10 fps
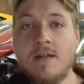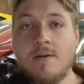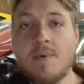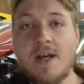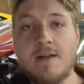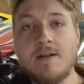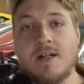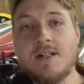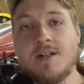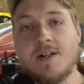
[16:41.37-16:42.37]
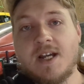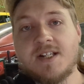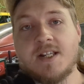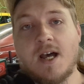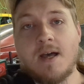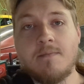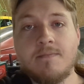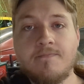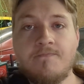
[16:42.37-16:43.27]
But until next time,